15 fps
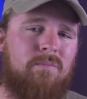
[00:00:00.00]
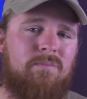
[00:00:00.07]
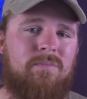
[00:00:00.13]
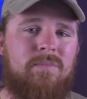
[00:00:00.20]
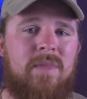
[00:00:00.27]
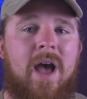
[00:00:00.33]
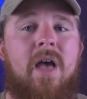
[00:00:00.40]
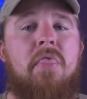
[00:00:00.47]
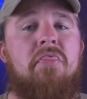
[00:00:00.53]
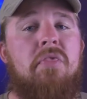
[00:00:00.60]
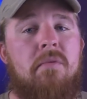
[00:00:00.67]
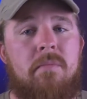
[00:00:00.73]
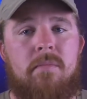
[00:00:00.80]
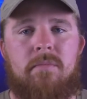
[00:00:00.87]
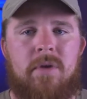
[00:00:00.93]
not
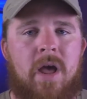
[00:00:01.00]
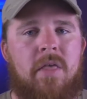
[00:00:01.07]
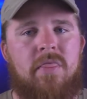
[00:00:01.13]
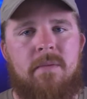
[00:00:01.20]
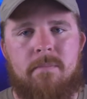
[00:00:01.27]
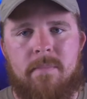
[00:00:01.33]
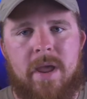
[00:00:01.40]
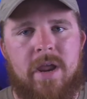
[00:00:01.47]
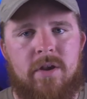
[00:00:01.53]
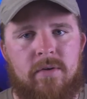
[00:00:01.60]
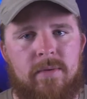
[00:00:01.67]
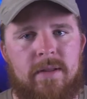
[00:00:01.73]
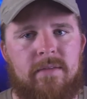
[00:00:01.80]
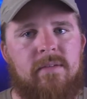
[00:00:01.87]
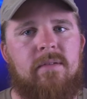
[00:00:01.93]
the main
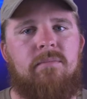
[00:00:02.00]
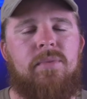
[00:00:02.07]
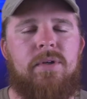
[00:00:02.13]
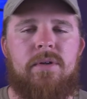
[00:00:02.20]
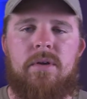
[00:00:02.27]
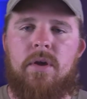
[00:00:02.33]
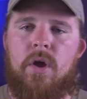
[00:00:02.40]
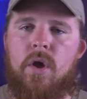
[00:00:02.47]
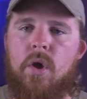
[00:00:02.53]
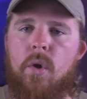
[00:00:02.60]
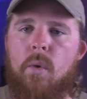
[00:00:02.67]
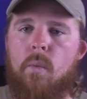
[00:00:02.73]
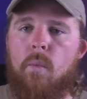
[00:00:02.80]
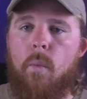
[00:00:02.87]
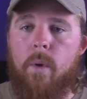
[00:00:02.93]
reason, but
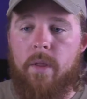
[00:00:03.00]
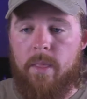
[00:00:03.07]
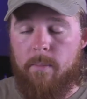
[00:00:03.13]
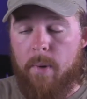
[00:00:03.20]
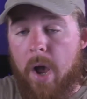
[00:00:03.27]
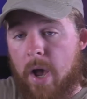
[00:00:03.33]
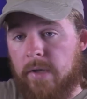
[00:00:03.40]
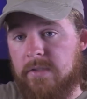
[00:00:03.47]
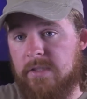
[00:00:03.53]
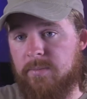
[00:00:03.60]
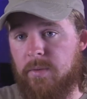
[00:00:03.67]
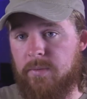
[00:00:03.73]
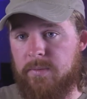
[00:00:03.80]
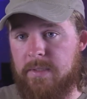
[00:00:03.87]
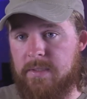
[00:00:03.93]
one of the
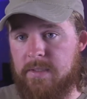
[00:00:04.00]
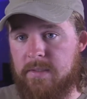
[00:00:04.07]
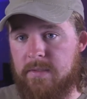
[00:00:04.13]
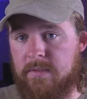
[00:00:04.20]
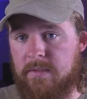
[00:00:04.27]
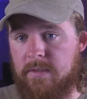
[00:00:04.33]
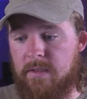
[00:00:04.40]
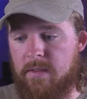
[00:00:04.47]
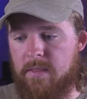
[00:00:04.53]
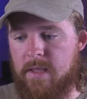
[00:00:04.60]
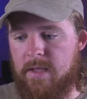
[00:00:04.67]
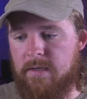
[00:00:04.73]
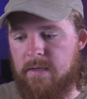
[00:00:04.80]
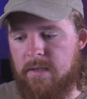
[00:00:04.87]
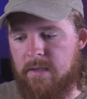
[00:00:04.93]
possible reasons
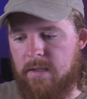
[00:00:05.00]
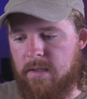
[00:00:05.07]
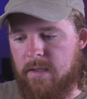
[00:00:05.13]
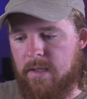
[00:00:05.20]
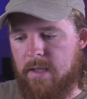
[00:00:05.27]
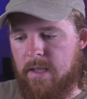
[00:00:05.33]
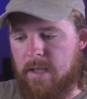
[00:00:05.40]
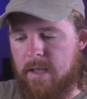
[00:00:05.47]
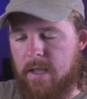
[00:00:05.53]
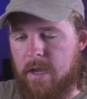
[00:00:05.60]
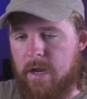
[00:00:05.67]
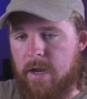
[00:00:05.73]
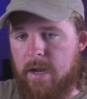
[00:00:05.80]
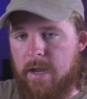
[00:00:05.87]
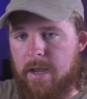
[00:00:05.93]
that
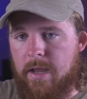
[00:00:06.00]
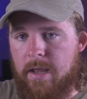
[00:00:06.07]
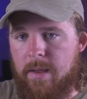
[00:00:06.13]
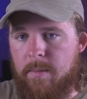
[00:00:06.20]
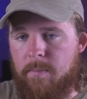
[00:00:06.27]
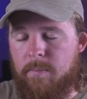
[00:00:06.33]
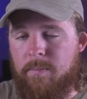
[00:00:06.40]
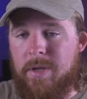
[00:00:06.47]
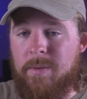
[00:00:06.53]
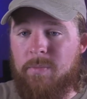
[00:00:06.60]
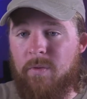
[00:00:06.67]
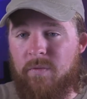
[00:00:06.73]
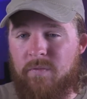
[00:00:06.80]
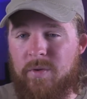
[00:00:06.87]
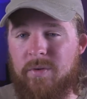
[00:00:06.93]
people
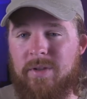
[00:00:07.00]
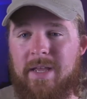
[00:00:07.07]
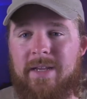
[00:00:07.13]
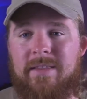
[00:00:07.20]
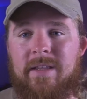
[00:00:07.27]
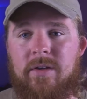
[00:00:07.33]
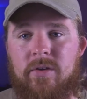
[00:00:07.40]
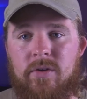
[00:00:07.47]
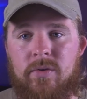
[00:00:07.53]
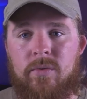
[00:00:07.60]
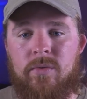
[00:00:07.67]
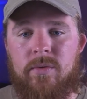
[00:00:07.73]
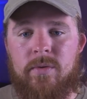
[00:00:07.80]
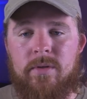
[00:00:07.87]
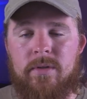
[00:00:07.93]
feel like they
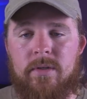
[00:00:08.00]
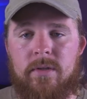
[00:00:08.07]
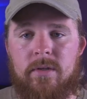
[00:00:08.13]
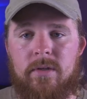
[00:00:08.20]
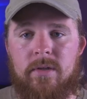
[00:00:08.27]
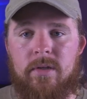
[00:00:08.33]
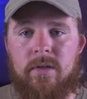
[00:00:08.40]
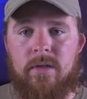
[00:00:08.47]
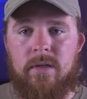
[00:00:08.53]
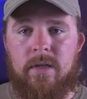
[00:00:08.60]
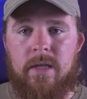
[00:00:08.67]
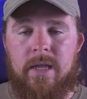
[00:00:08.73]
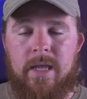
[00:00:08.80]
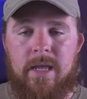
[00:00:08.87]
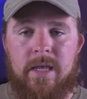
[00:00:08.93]
do
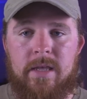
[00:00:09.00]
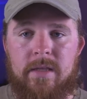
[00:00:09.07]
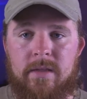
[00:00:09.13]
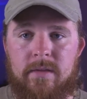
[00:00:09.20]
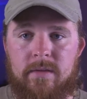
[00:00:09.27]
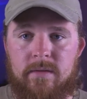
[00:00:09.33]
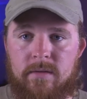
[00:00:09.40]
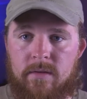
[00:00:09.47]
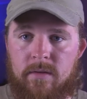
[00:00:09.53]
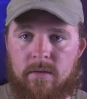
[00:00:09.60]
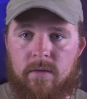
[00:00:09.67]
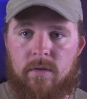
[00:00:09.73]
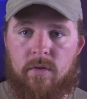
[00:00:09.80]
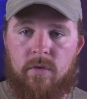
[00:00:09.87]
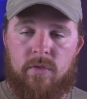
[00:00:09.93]
is
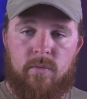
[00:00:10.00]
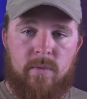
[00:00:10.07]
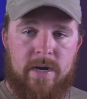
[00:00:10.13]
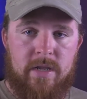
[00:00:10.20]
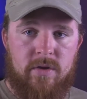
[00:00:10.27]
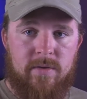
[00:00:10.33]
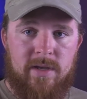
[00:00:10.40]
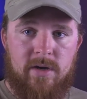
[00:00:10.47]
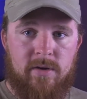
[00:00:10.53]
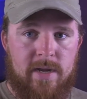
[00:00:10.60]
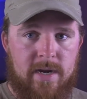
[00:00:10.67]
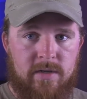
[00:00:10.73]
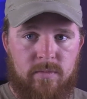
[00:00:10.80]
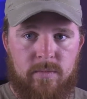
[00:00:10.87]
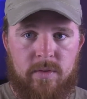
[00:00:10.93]
the way you
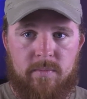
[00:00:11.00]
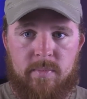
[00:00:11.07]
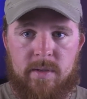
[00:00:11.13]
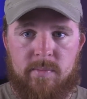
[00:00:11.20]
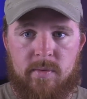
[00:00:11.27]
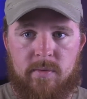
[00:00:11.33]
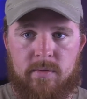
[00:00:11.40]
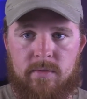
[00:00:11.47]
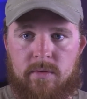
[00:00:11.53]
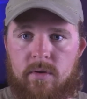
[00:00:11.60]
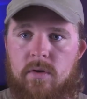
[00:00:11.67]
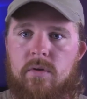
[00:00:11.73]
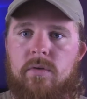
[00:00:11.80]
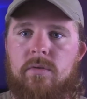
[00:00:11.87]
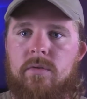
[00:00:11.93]
interact with people
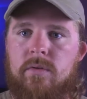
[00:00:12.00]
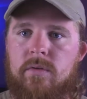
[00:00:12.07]
on